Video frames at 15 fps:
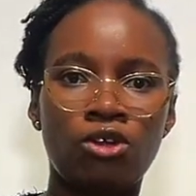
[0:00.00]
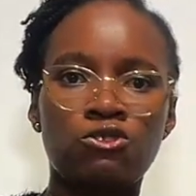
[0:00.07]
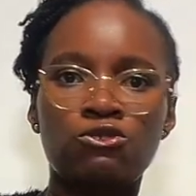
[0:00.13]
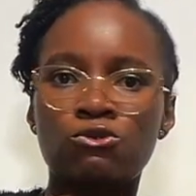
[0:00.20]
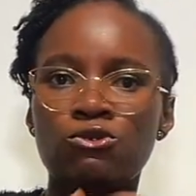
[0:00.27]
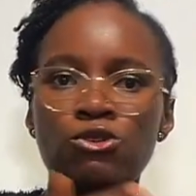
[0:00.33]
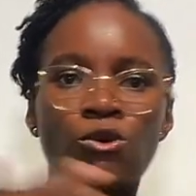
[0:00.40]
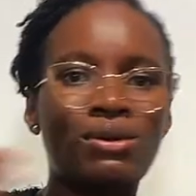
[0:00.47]

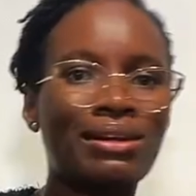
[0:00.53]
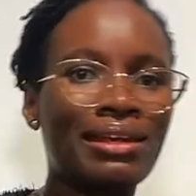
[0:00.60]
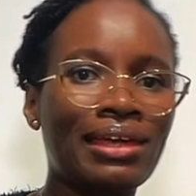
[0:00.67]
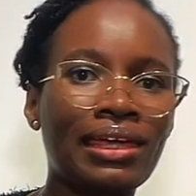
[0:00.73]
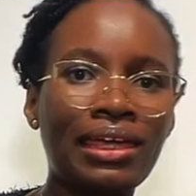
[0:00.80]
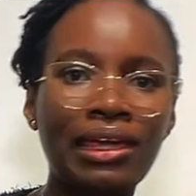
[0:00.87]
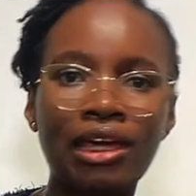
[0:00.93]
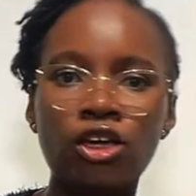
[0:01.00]
Through your
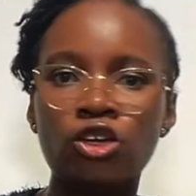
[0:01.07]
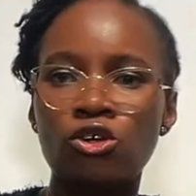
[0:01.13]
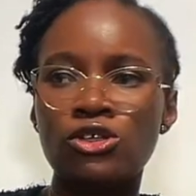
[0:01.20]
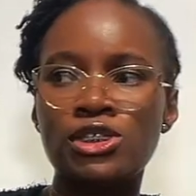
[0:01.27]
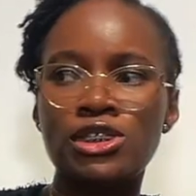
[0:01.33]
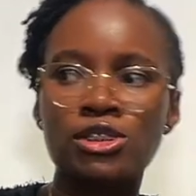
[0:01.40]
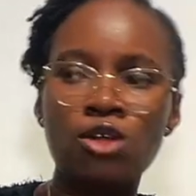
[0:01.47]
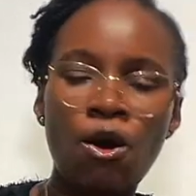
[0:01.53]
licking, your
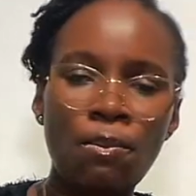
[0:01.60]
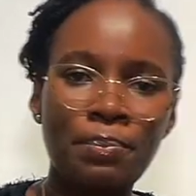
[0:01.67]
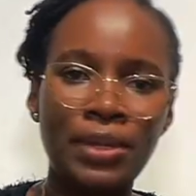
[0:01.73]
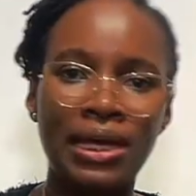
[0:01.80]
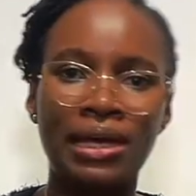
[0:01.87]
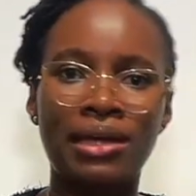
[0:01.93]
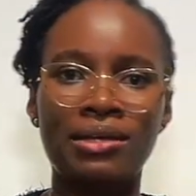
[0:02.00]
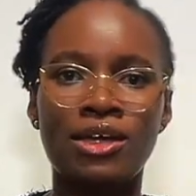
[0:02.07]

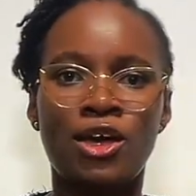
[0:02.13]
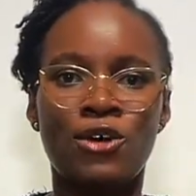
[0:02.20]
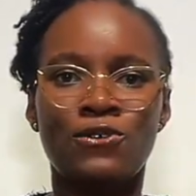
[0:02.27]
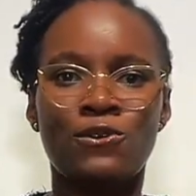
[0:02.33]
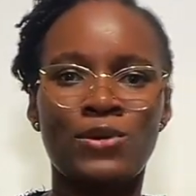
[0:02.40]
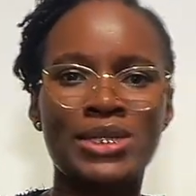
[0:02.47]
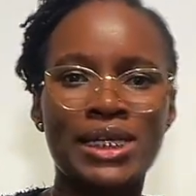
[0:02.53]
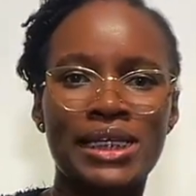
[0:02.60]
slopping,
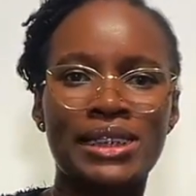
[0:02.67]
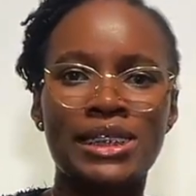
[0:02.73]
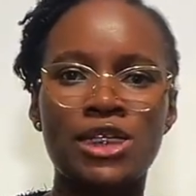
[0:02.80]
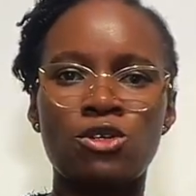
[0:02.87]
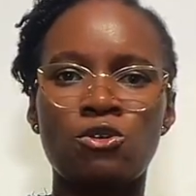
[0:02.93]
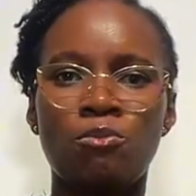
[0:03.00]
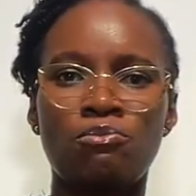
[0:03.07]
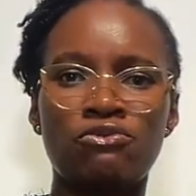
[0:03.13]
your
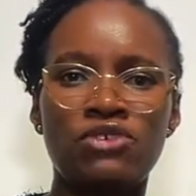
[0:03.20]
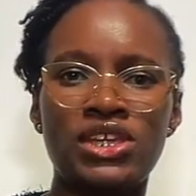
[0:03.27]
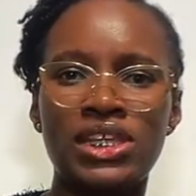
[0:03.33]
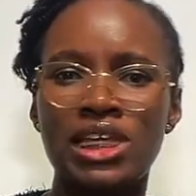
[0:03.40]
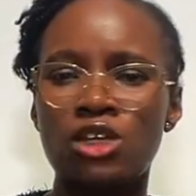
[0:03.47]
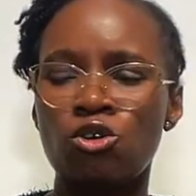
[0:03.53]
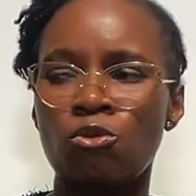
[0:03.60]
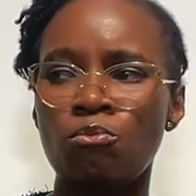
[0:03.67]
kissing, your
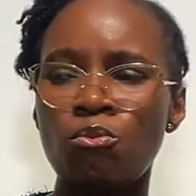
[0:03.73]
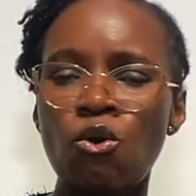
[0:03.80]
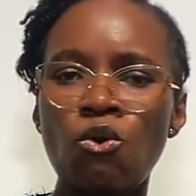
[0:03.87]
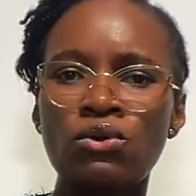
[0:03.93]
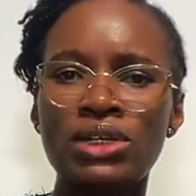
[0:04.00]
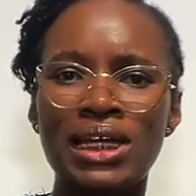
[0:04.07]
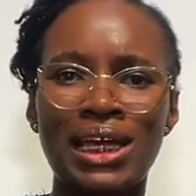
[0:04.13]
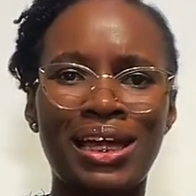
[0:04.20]
breathing, your
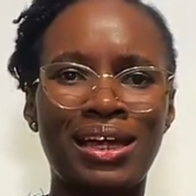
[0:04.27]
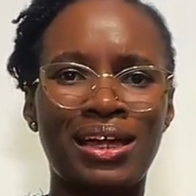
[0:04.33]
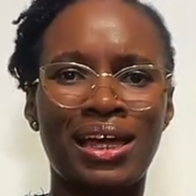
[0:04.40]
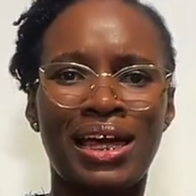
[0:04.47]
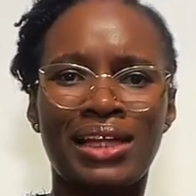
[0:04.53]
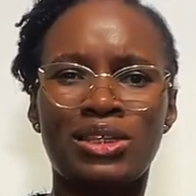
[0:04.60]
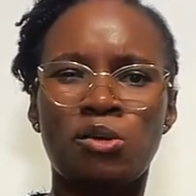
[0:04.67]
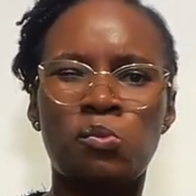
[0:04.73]
moaning,
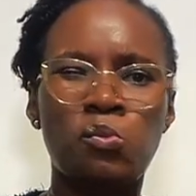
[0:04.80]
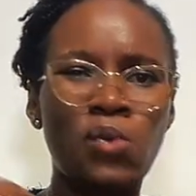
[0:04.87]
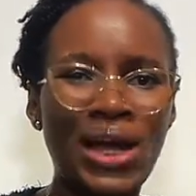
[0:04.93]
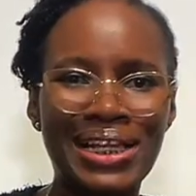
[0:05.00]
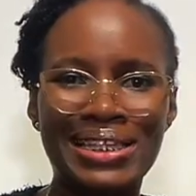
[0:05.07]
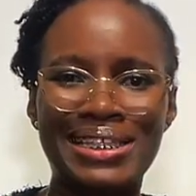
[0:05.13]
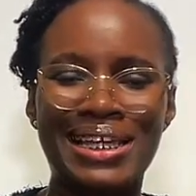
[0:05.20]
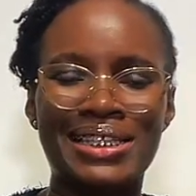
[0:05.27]
the
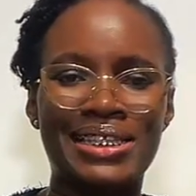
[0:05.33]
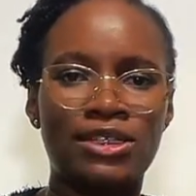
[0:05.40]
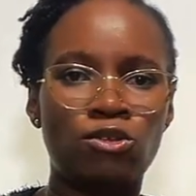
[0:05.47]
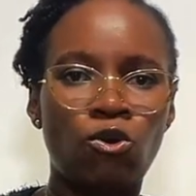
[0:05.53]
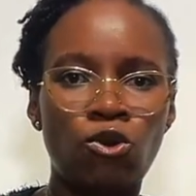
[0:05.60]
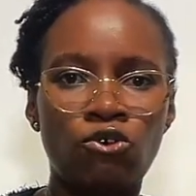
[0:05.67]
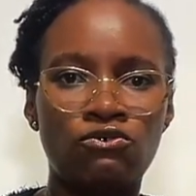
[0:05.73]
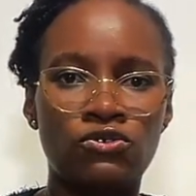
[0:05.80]
wetness and
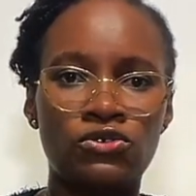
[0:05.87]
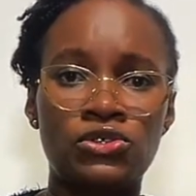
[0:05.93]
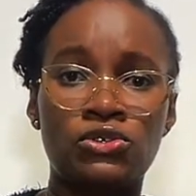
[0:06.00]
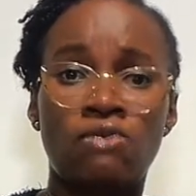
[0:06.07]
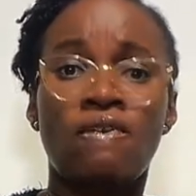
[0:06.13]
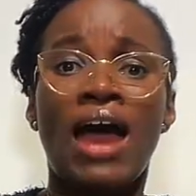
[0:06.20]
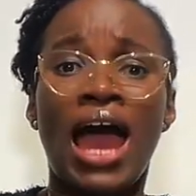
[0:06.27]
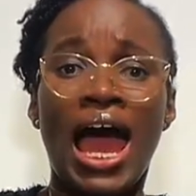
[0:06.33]
all of those
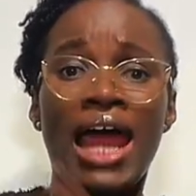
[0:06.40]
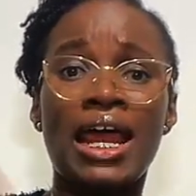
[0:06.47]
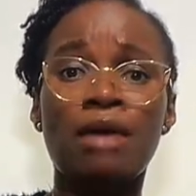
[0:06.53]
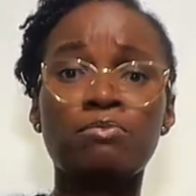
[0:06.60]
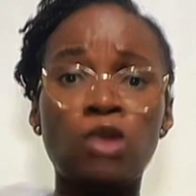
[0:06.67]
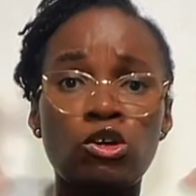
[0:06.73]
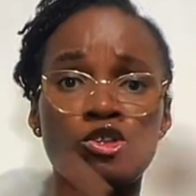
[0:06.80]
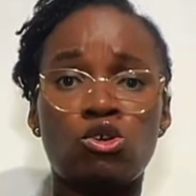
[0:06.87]
stuff. And
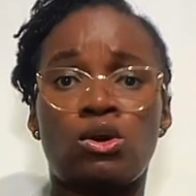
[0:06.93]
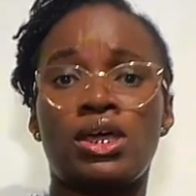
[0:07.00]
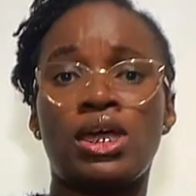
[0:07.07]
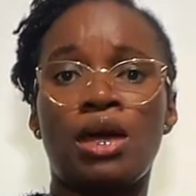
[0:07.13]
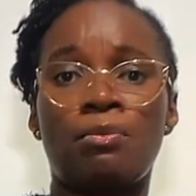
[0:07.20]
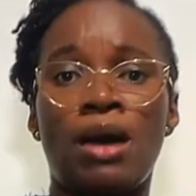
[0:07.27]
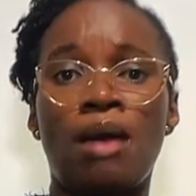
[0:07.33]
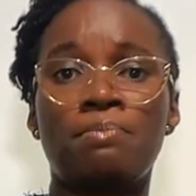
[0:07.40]
I'm not
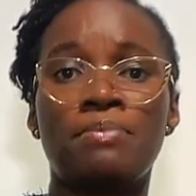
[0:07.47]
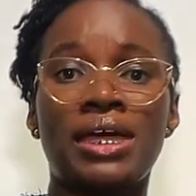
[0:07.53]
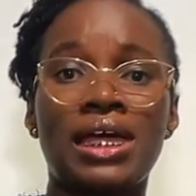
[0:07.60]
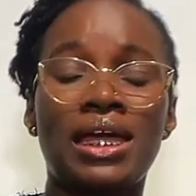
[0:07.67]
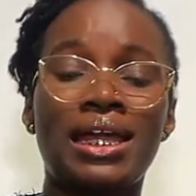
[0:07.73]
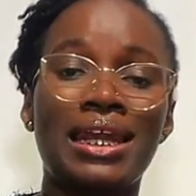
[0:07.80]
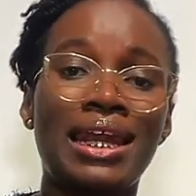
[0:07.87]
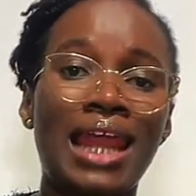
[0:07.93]
talking about
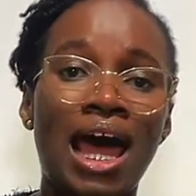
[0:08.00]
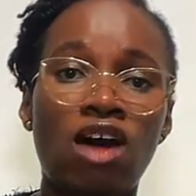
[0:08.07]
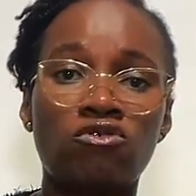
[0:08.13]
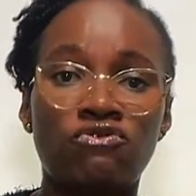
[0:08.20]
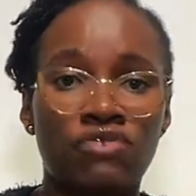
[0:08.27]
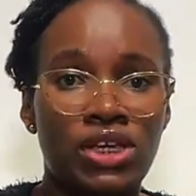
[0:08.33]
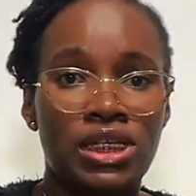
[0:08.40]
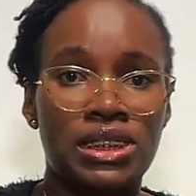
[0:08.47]
making
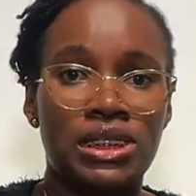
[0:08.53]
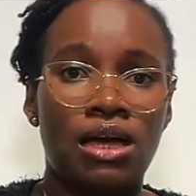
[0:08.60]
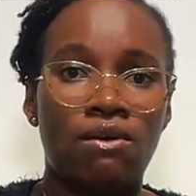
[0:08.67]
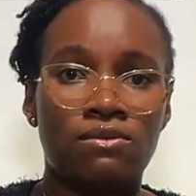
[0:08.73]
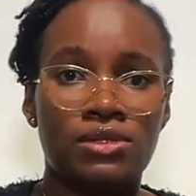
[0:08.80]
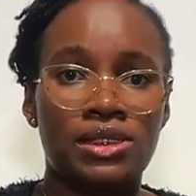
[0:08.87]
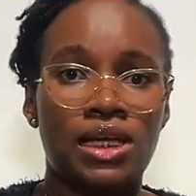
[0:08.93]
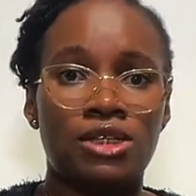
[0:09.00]
loud fake
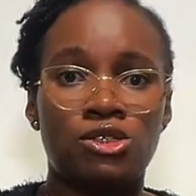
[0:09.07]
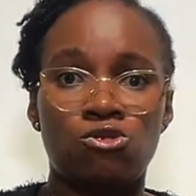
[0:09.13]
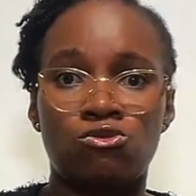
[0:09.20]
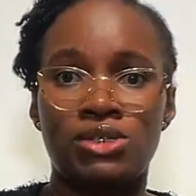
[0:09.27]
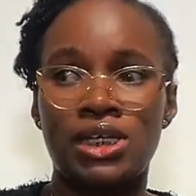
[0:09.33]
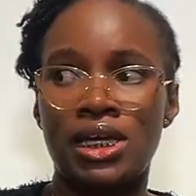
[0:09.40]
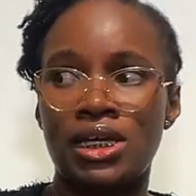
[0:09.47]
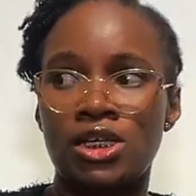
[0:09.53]
sounds as
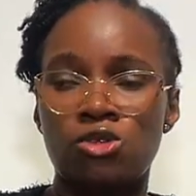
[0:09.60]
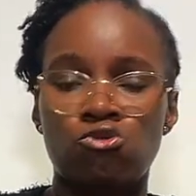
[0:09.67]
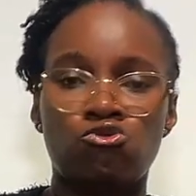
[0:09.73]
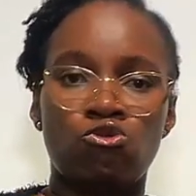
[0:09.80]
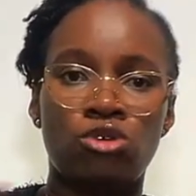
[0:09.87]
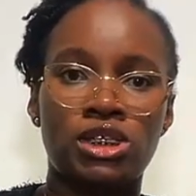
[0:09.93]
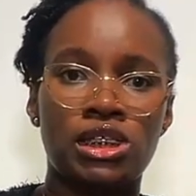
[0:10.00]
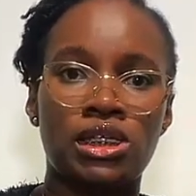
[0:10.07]
you take his
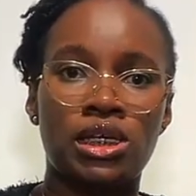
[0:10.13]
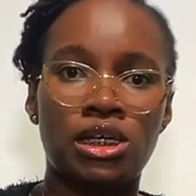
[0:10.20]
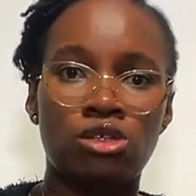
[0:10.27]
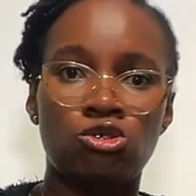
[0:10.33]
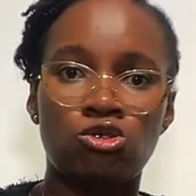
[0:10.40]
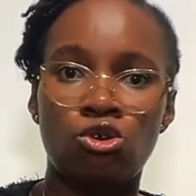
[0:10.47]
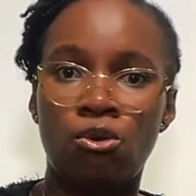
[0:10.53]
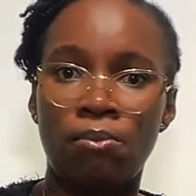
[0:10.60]
joystick
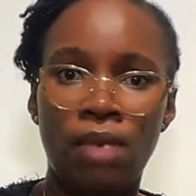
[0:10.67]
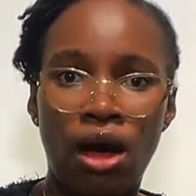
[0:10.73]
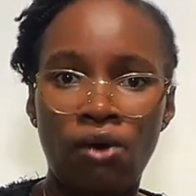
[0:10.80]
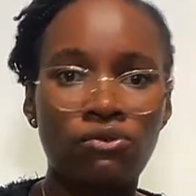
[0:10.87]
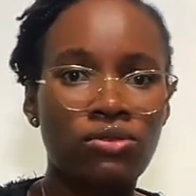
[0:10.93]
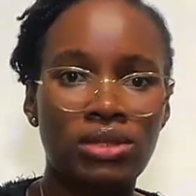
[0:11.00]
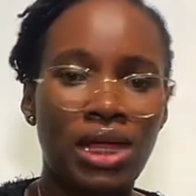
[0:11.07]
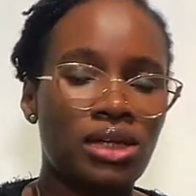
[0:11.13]
into your
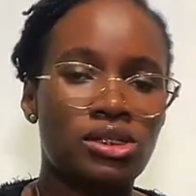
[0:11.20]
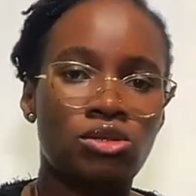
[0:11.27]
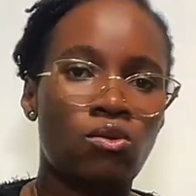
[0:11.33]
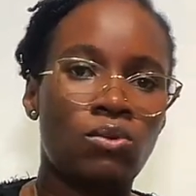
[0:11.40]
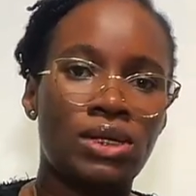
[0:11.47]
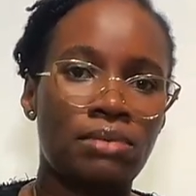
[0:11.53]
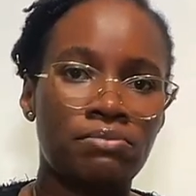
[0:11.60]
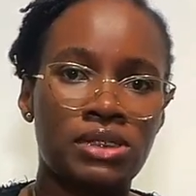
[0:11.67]
mouth. That's
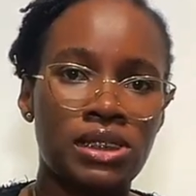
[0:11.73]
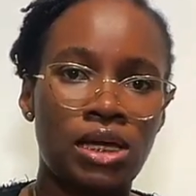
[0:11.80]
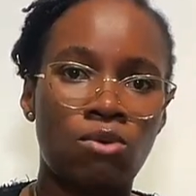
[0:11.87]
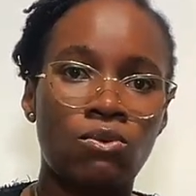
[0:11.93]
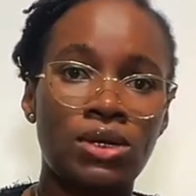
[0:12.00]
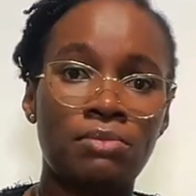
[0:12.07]
not what I'm saying.